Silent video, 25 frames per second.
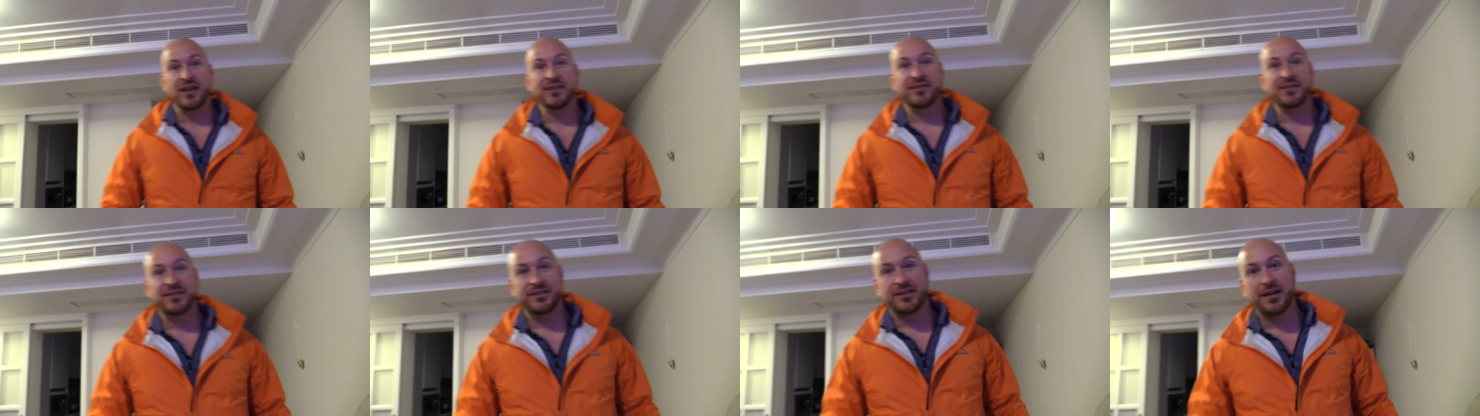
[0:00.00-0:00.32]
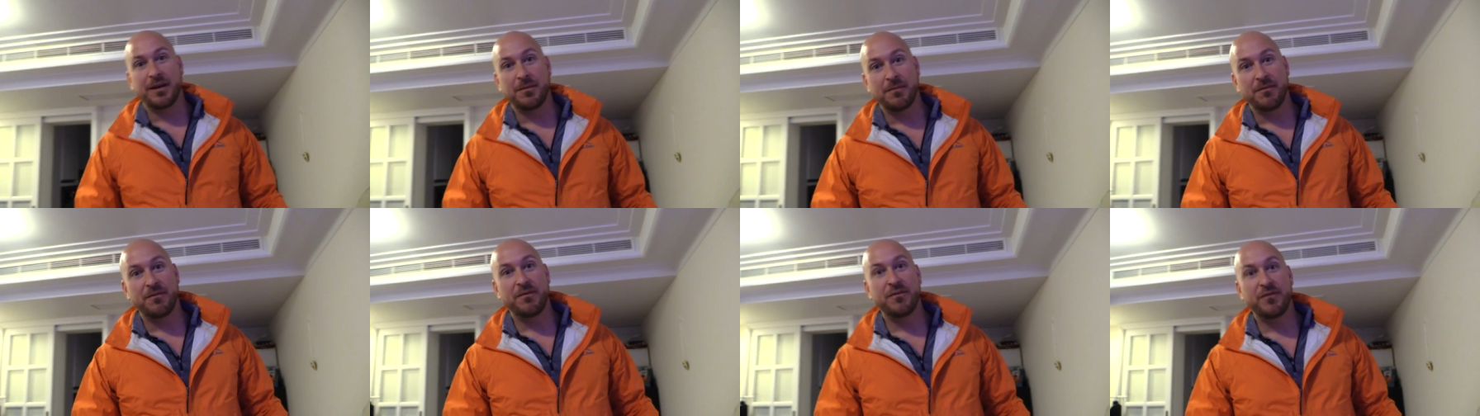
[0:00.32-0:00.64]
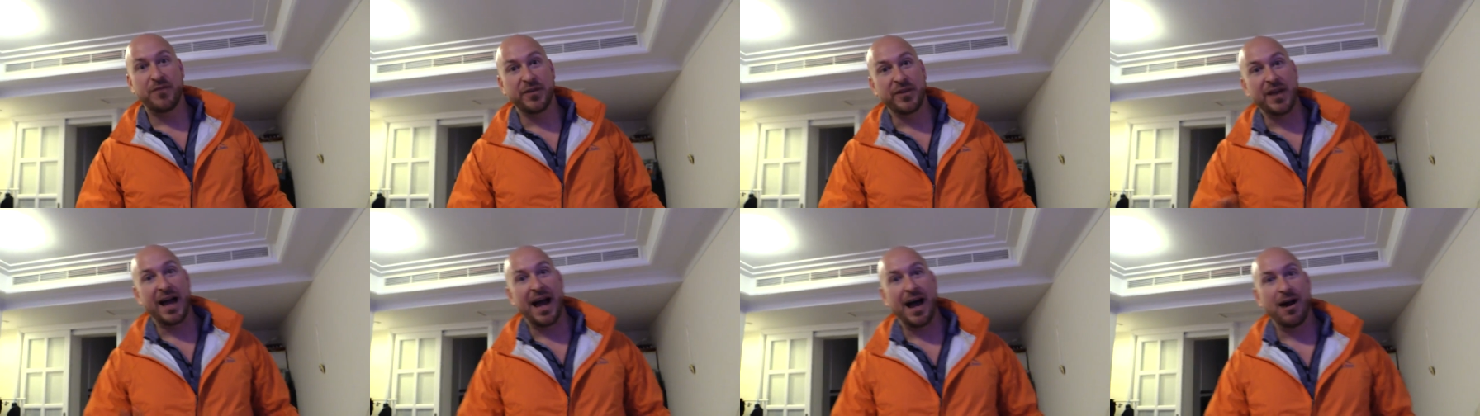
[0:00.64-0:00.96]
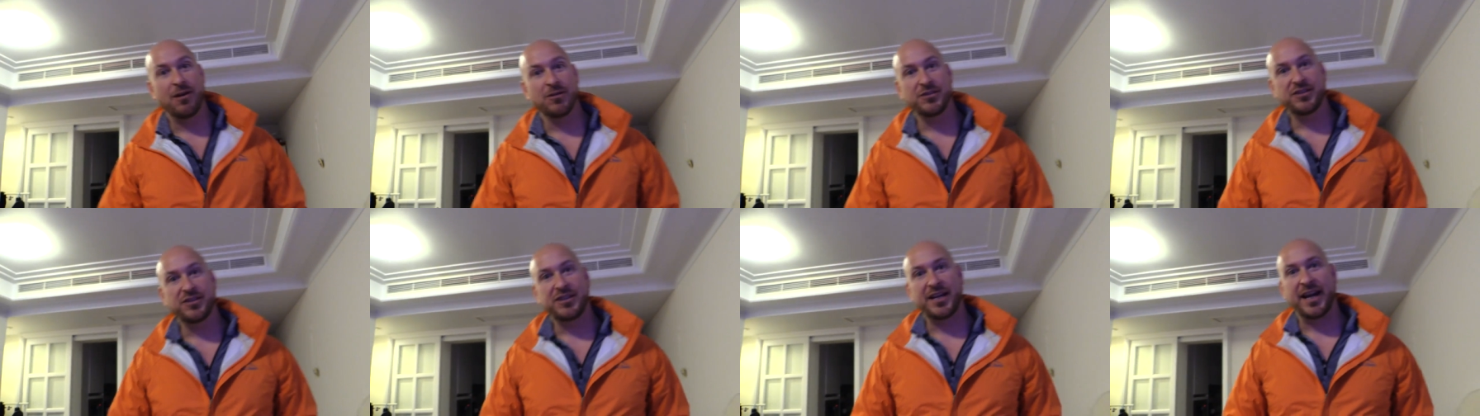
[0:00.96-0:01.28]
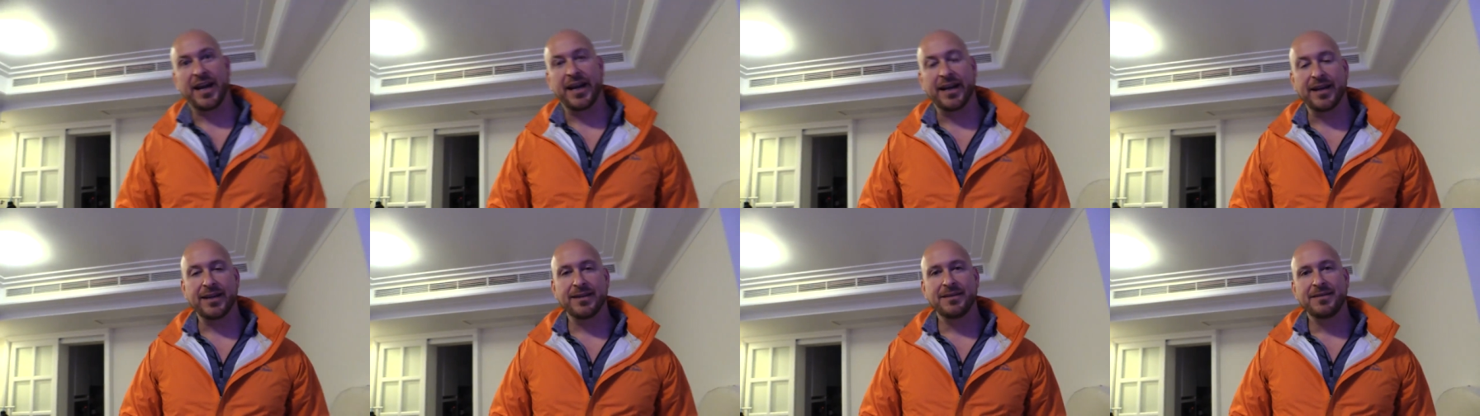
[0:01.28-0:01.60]
some for the house
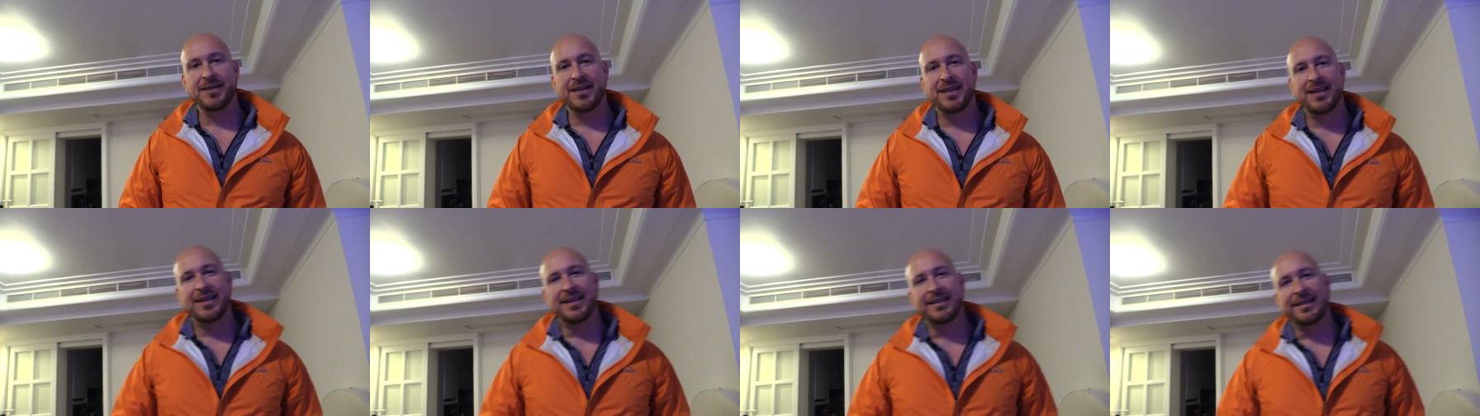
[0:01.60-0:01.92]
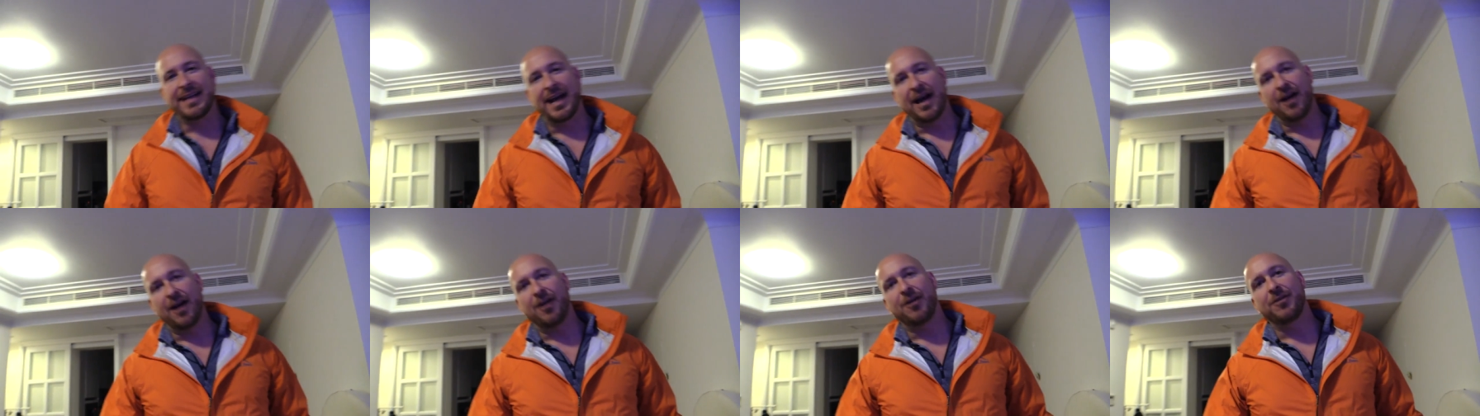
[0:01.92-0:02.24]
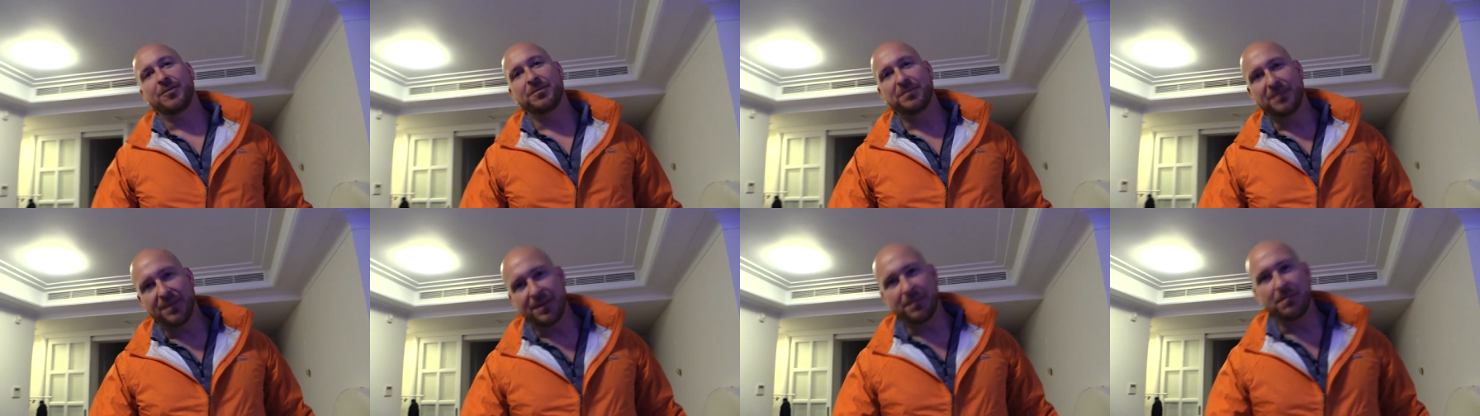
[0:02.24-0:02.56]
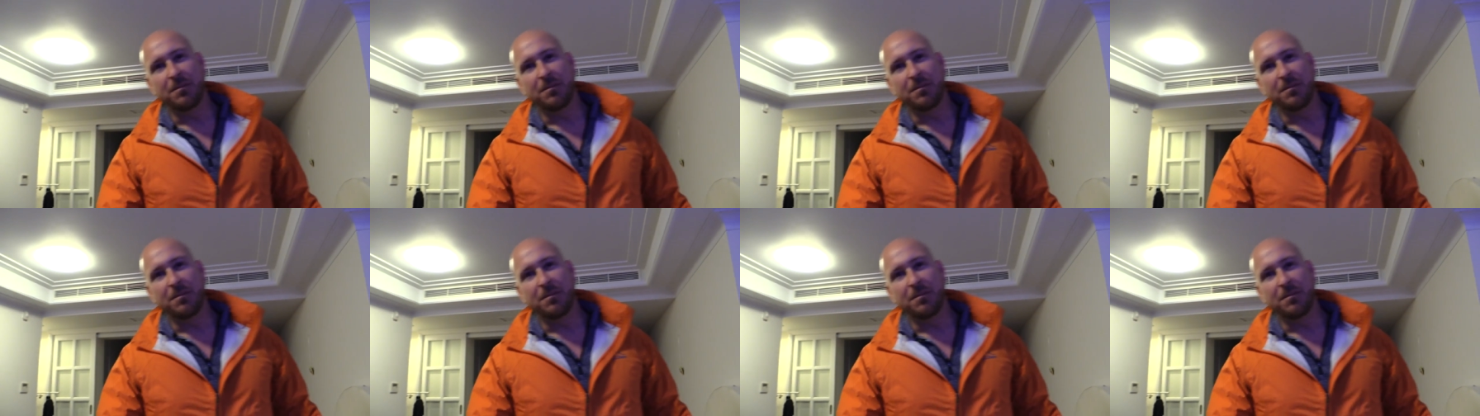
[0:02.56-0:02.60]
tank. Now,